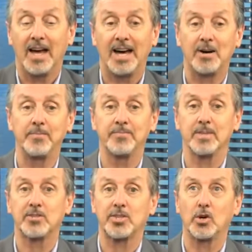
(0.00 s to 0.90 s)
Um,
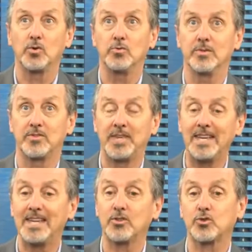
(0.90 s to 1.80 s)
so
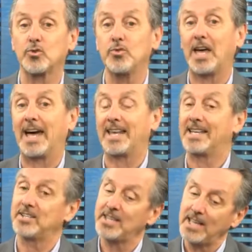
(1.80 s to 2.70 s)
thinking through that
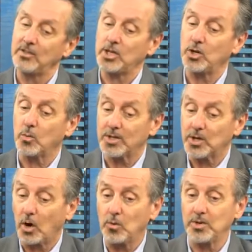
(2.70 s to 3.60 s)
and seeing that your
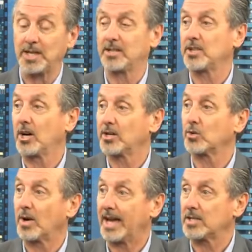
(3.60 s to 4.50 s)
withholdings are
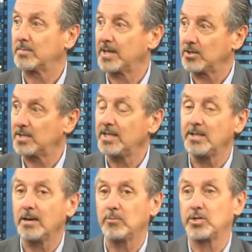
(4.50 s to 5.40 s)
correct, because these
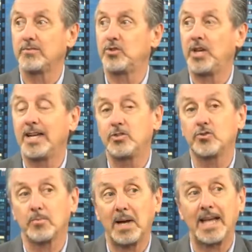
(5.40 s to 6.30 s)
numbers have changed
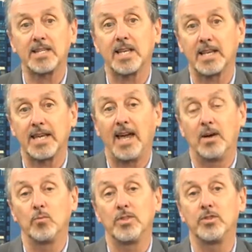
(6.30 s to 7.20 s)
dramatically,
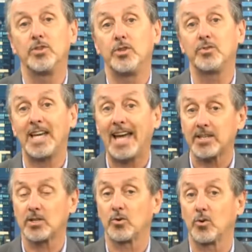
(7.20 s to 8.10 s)
and with the new
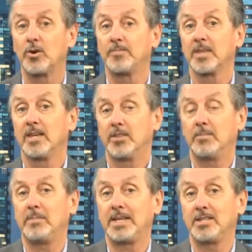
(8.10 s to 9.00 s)
tax law, that
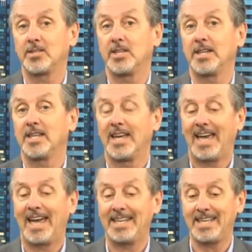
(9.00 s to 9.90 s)
means that
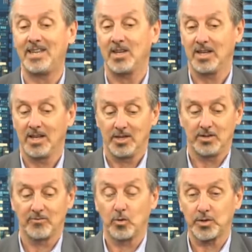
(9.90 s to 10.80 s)
any
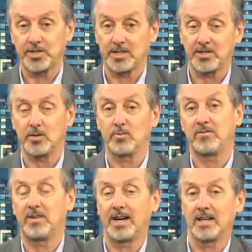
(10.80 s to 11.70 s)
divorces that were
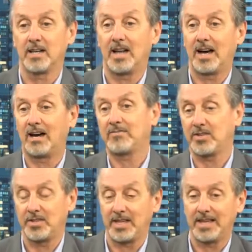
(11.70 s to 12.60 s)
final
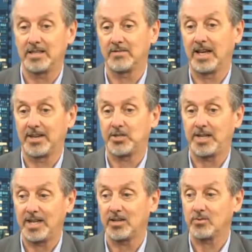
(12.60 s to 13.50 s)
after the end of last
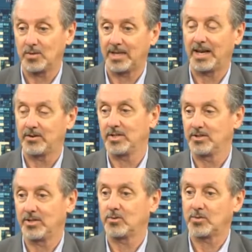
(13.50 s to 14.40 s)
year, without a
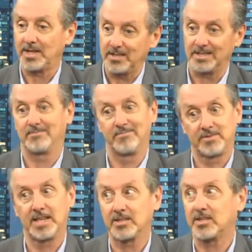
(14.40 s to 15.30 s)
decree that
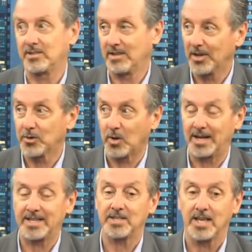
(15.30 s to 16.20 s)
says
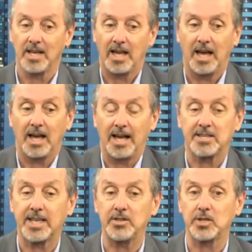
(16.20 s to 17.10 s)
otherwise, uh,
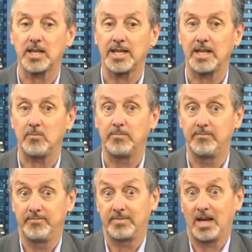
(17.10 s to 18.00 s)
essentially
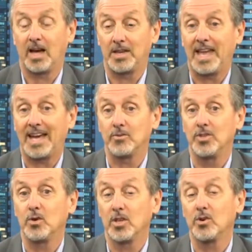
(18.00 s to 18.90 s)
are now
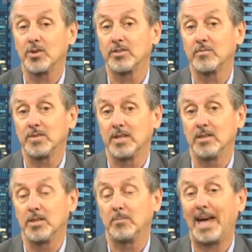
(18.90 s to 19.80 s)
no longer the, the,
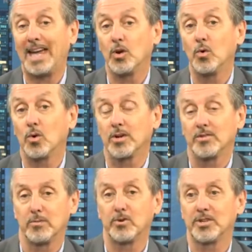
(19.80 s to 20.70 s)
the, payor,
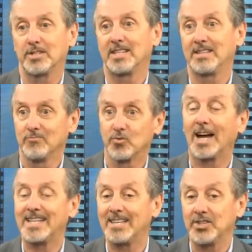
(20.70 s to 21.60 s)
the person
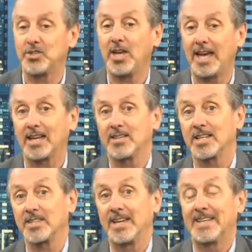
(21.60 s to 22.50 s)
writing the check,
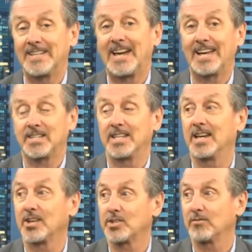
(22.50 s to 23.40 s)
doesn't get a tax
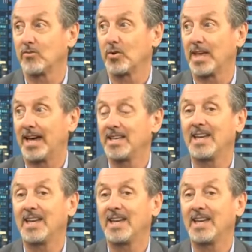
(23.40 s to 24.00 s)
deduction for that.